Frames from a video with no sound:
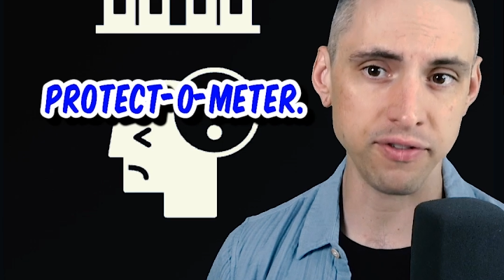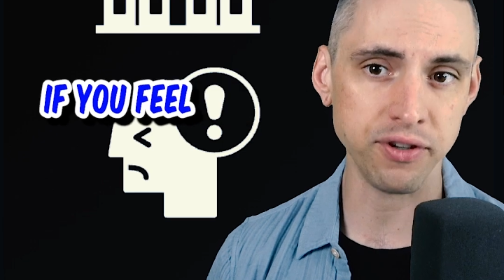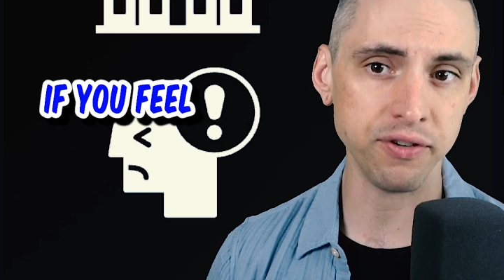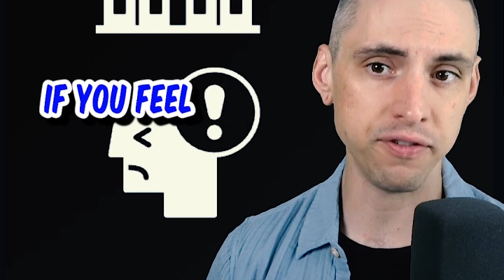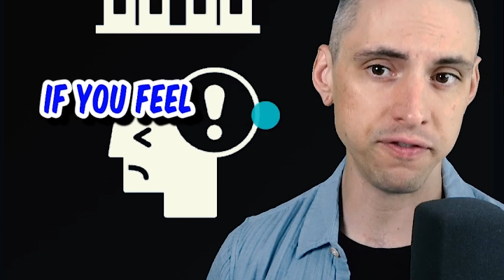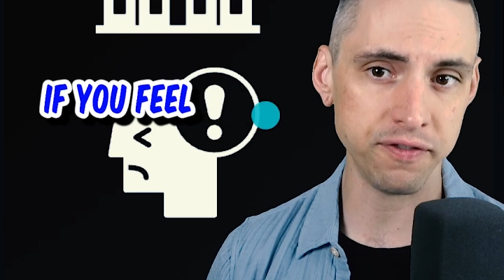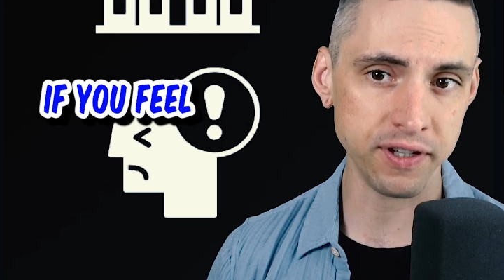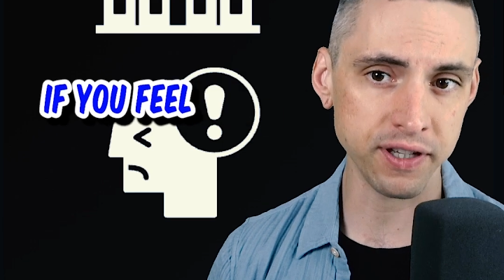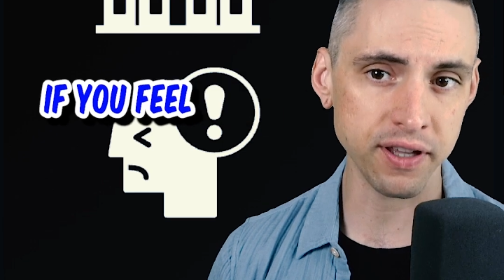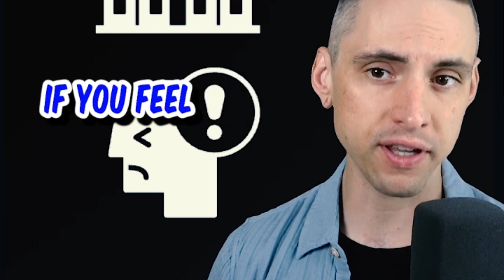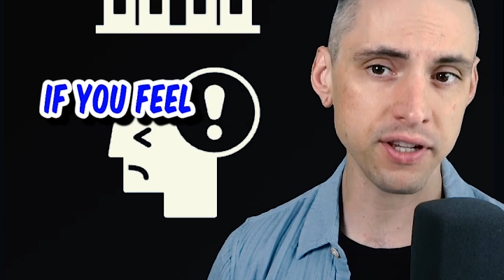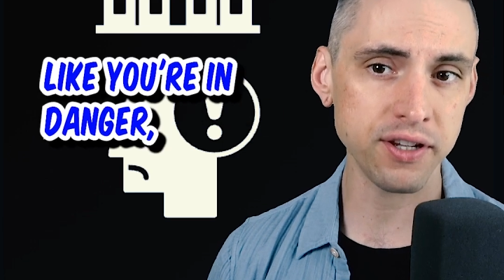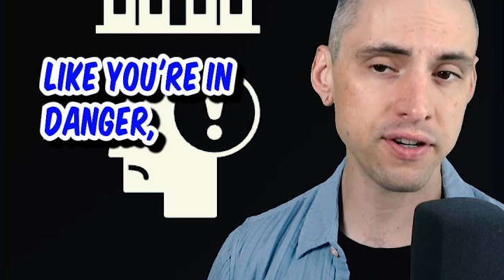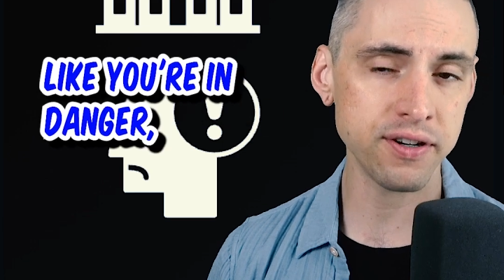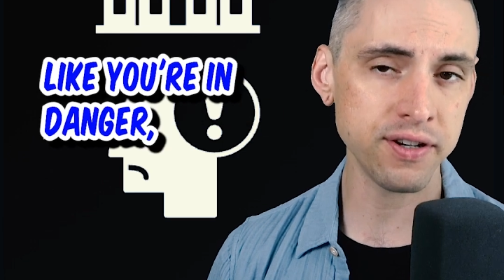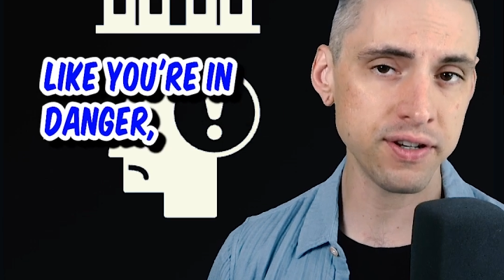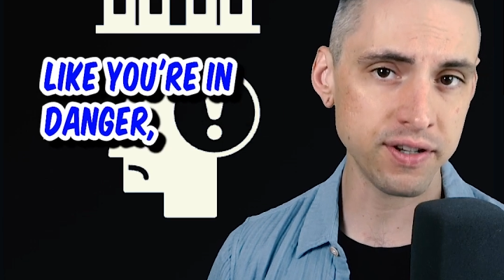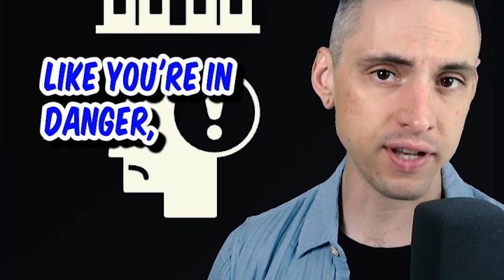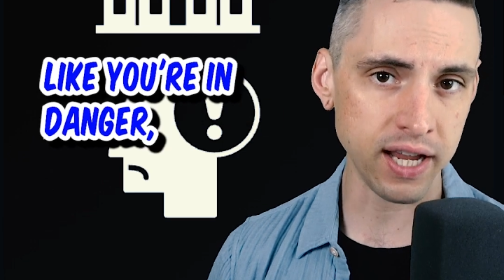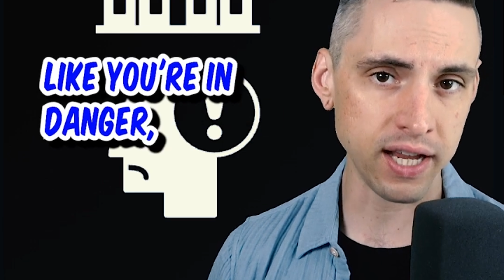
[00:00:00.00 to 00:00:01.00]
If you feel
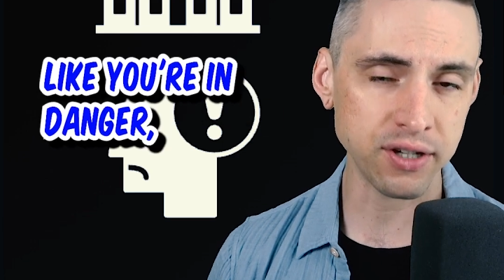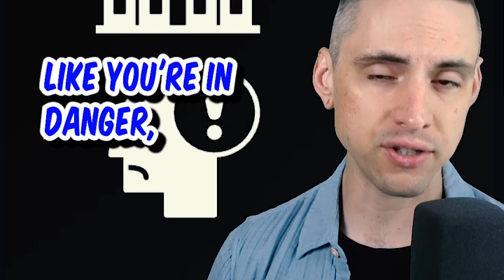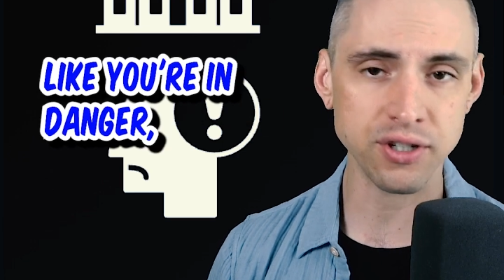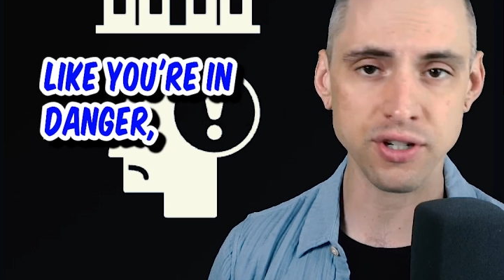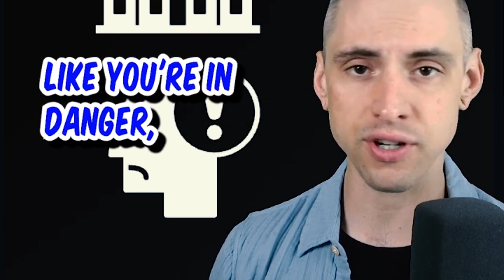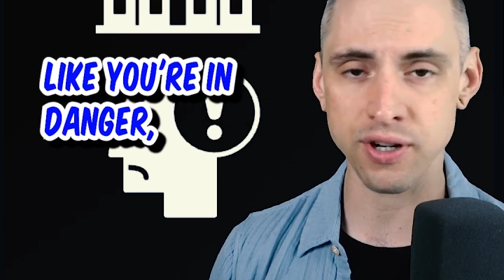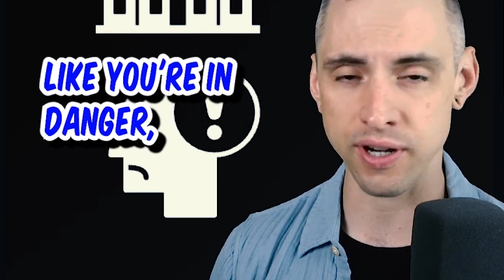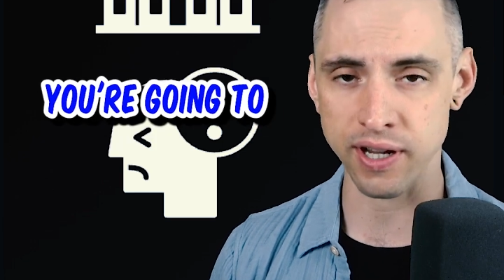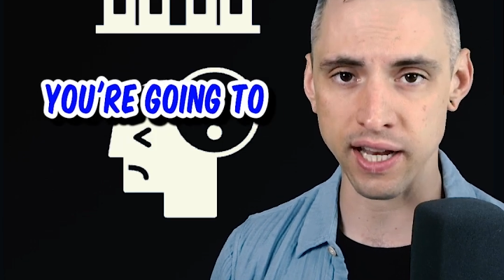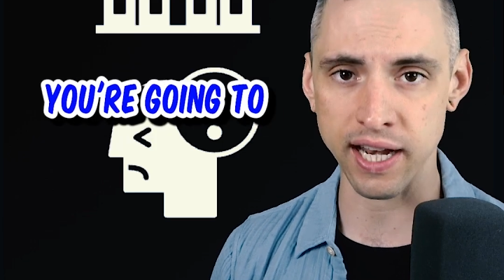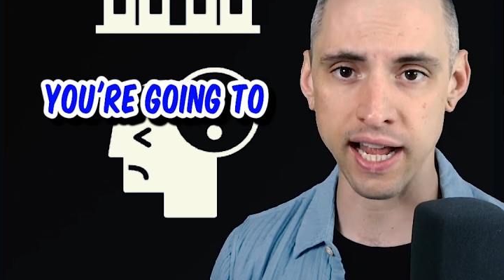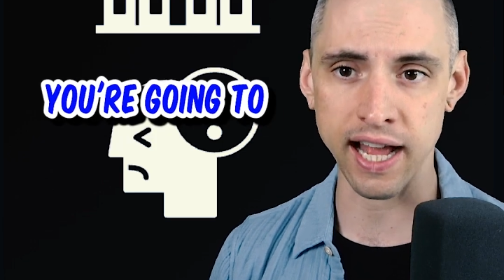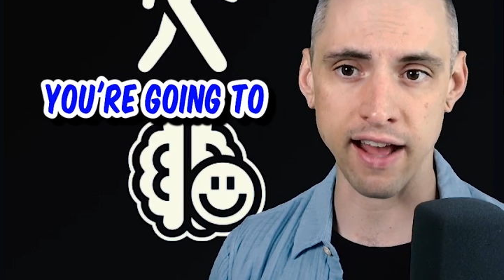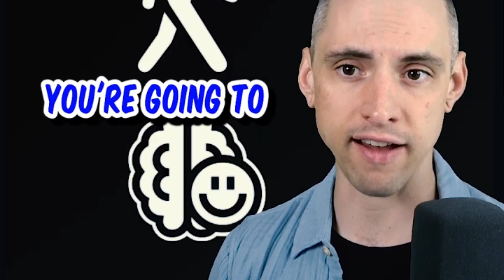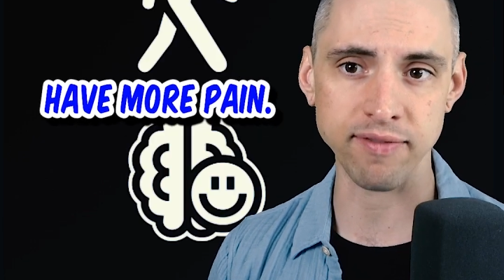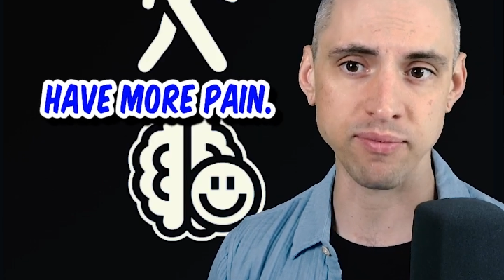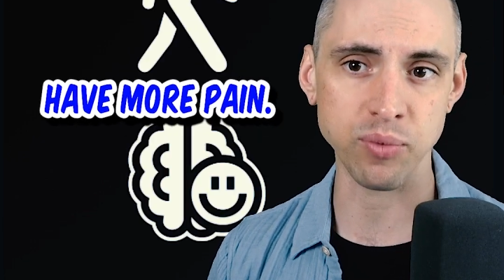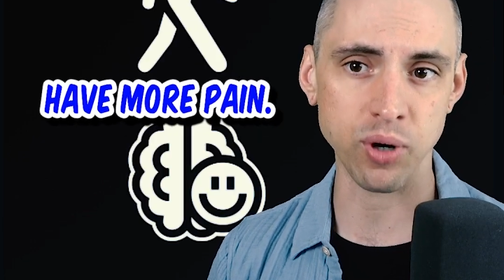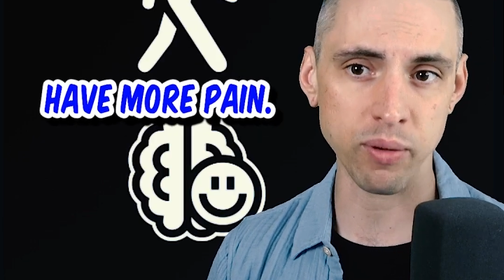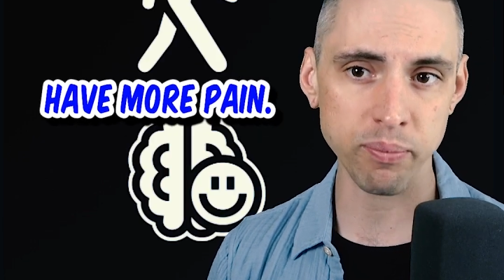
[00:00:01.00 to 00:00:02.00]
like you're in danger, you're going to
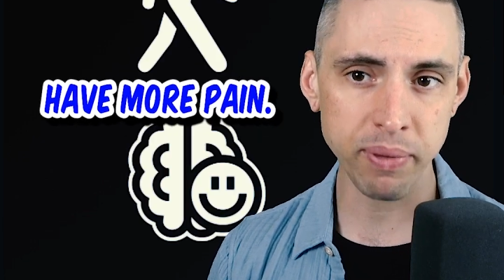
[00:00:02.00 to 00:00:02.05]
have